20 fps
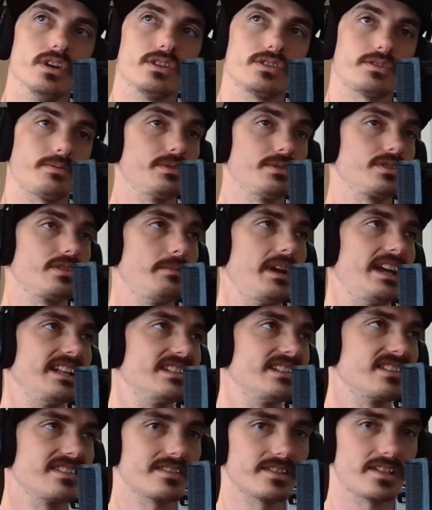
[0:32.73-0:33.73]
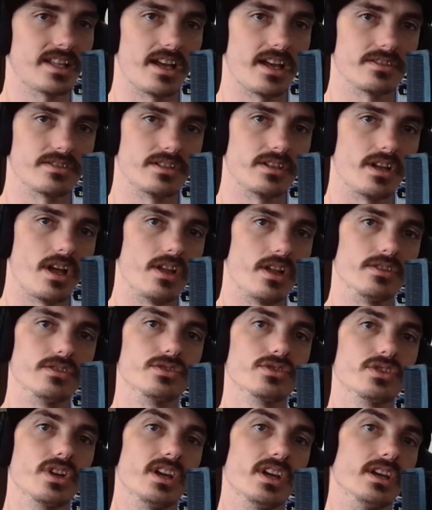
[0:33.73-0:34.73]
supposedly made
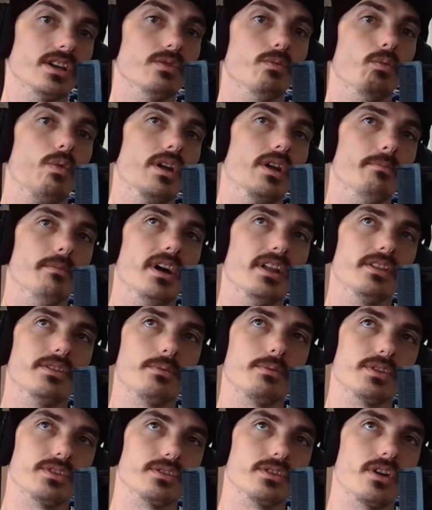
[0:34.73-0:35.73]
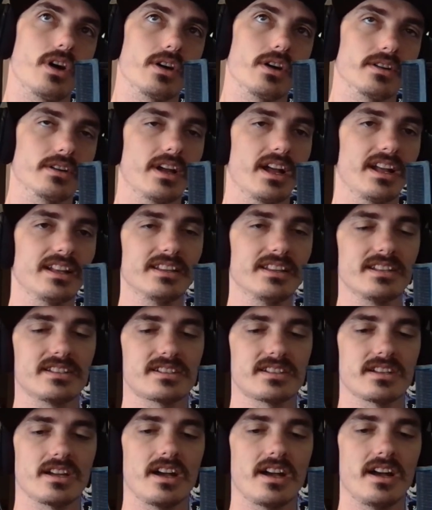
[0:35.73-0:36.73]
$6,000 in 1 month with her art. And this
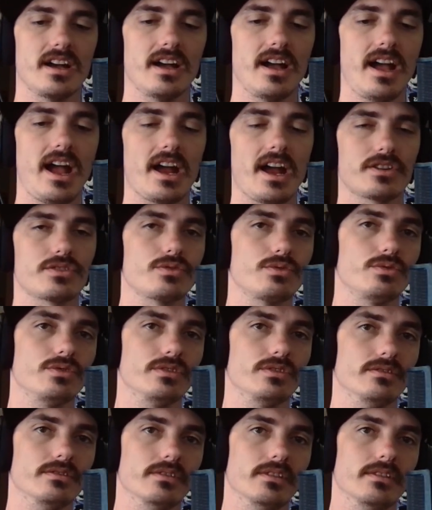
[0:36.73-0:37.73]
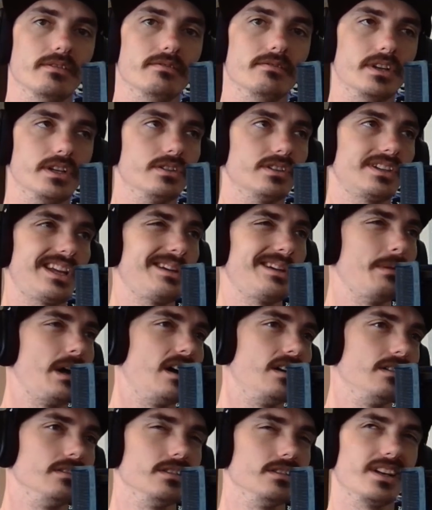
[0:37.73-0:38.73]
actual video came
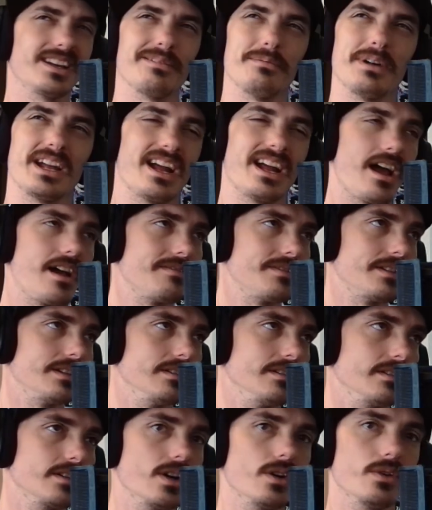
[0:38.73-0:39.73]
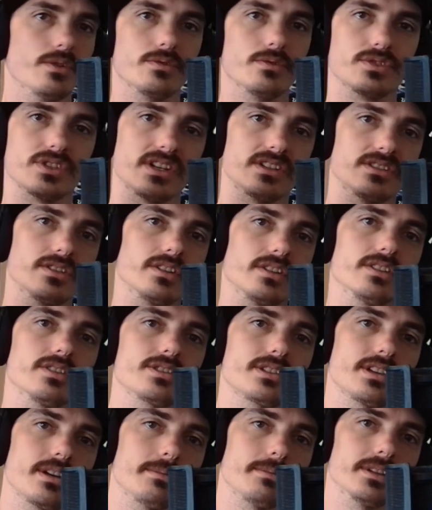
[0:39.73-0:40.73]
out like about a half a year ago. It was like during the
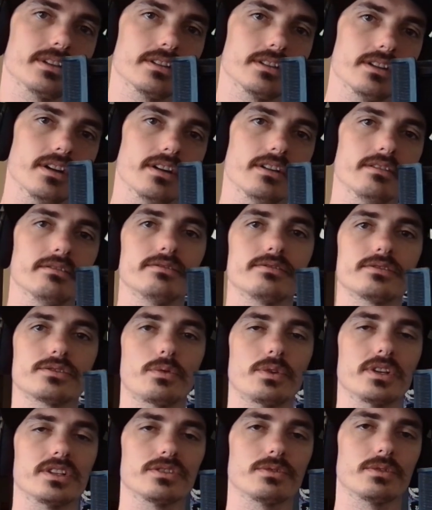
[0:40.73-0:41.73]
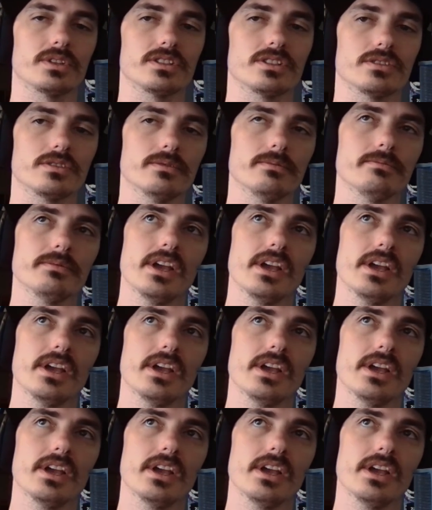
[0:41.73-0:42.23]
summer of 2022.